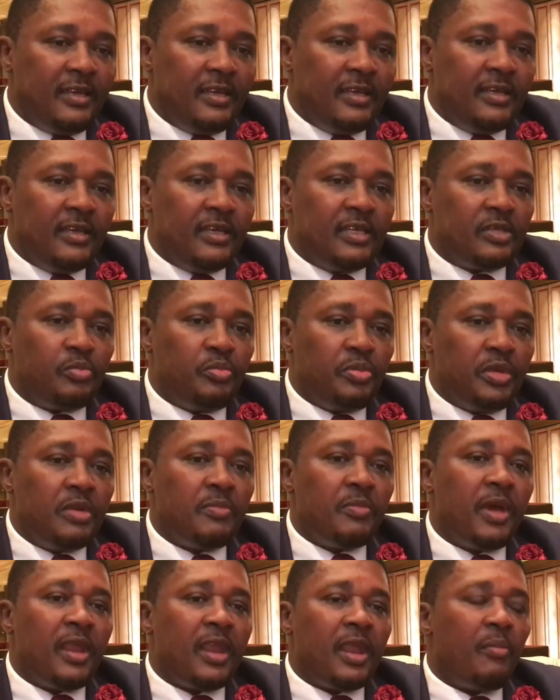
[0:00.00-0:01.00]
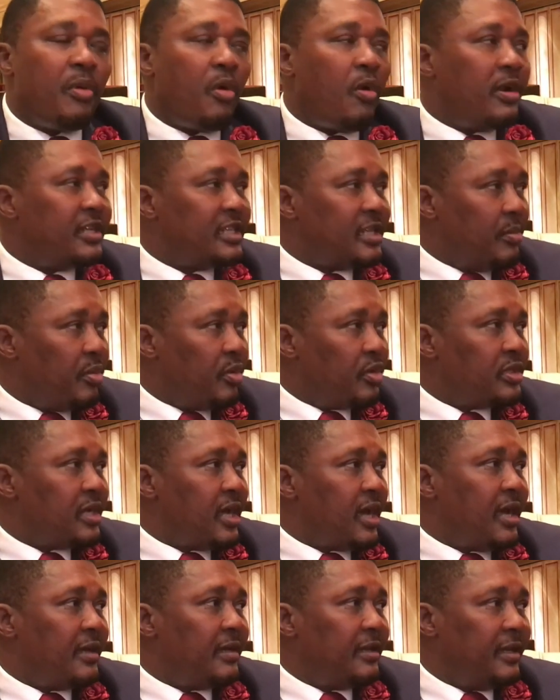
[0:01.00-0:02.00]
he has been my number one
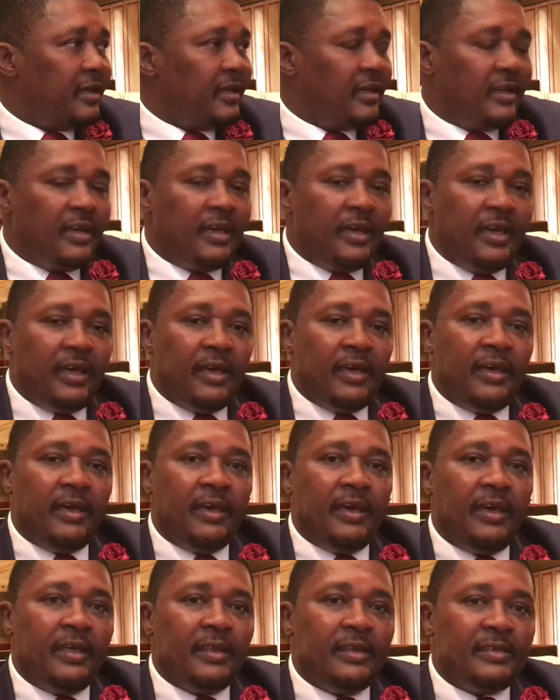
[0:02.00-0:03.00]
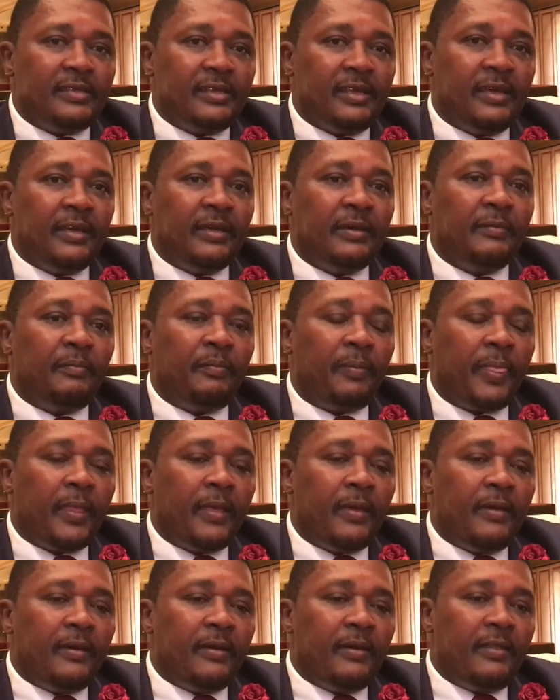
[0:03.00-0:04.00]
supporter, and
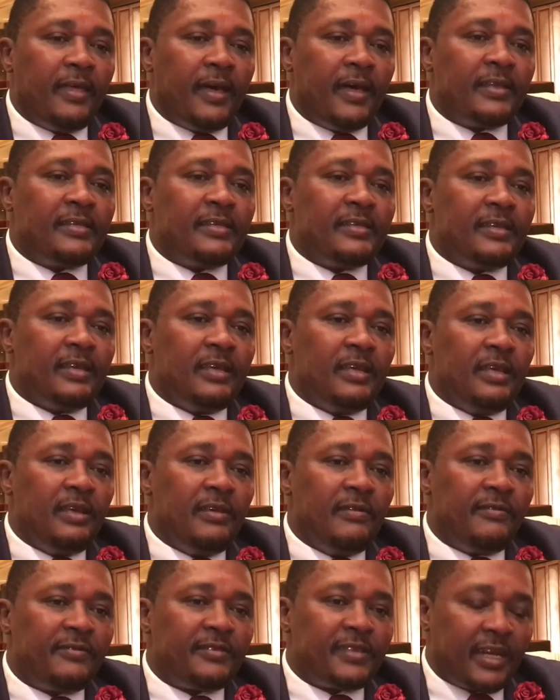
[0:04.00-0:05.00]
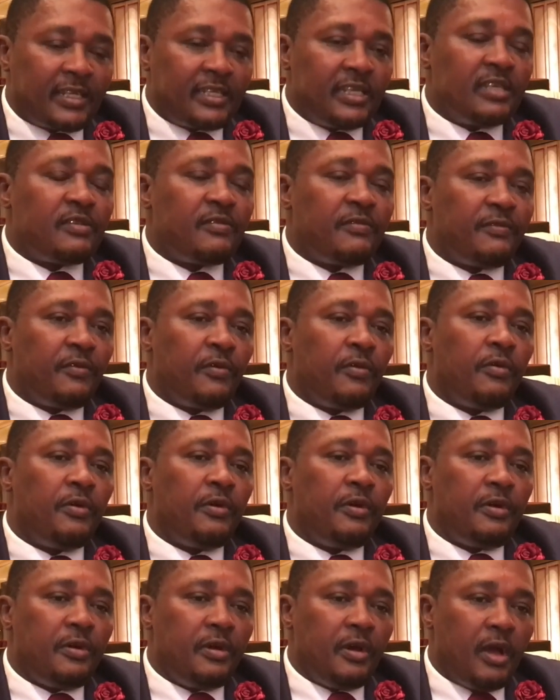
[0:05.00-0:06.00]
that if successful,
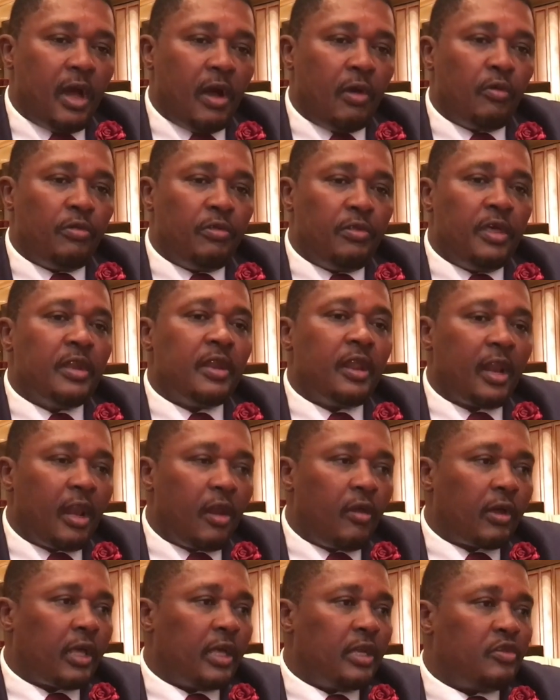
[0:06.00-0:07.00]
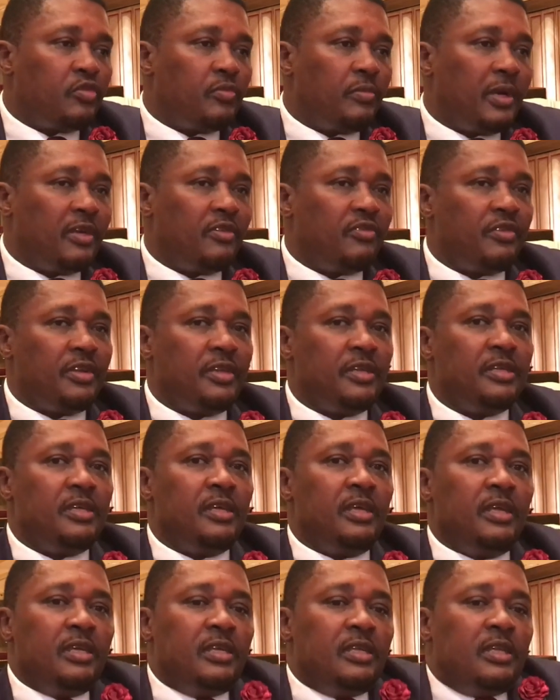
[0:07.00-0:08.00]
I will then relocate to Madrid,
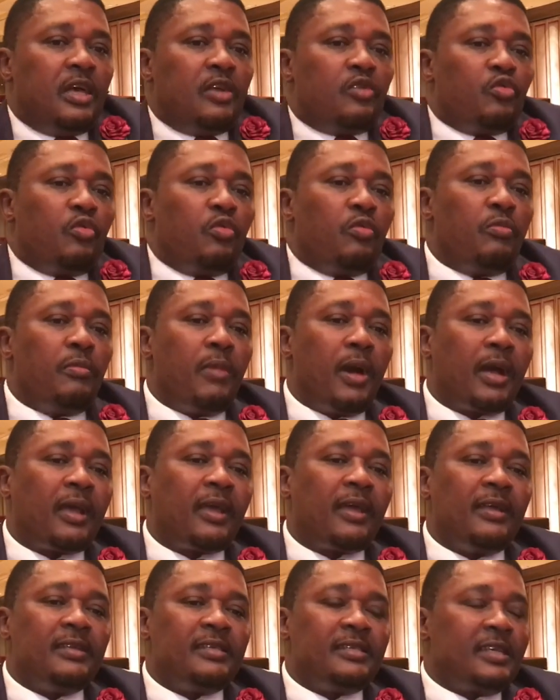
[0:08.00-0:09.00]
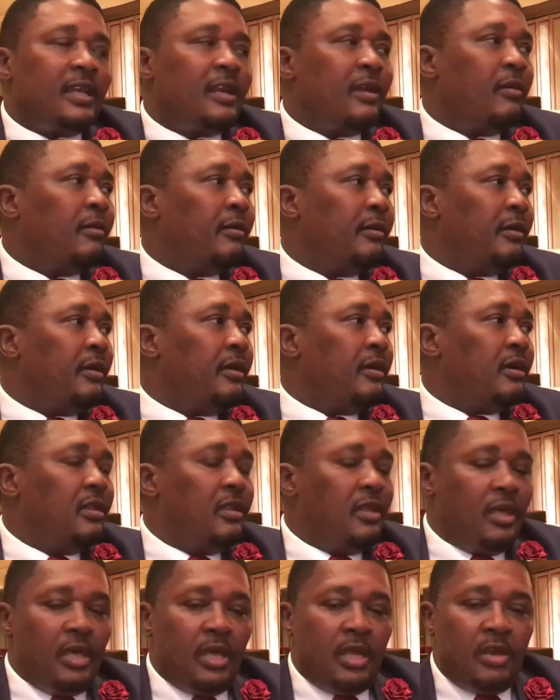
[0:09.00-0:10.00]
and that will mark and signal
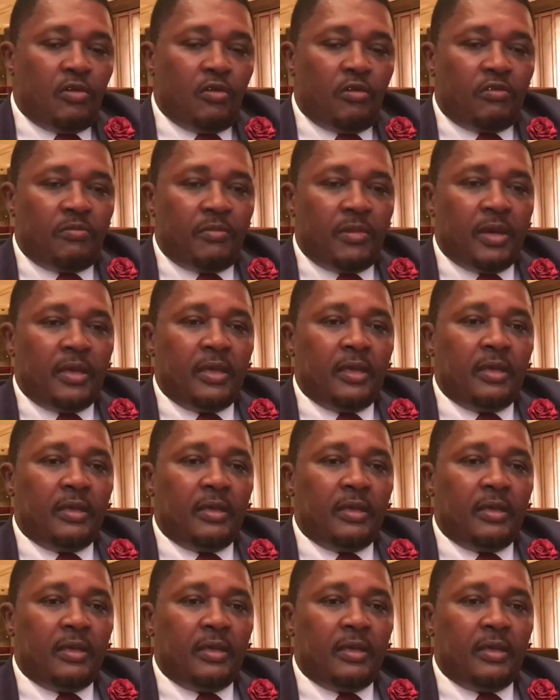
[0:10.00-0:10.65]
the end of my